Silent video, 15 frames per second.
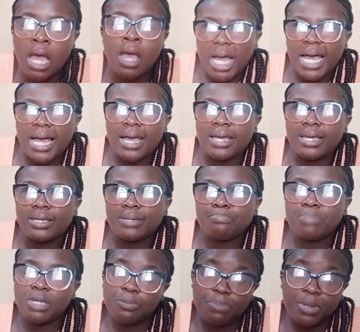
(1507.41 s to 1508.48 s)
My
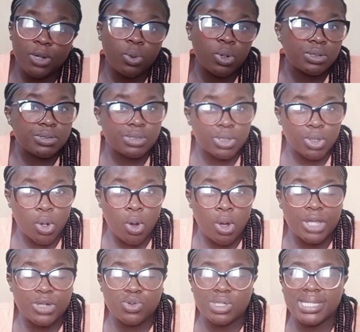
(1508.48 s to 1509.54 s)
BP was low,
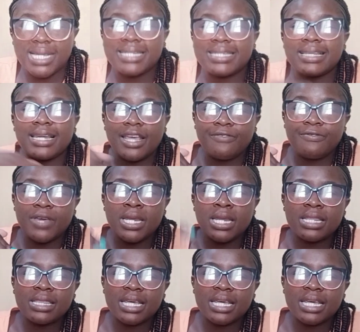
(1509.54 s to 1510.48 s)
it was at 11.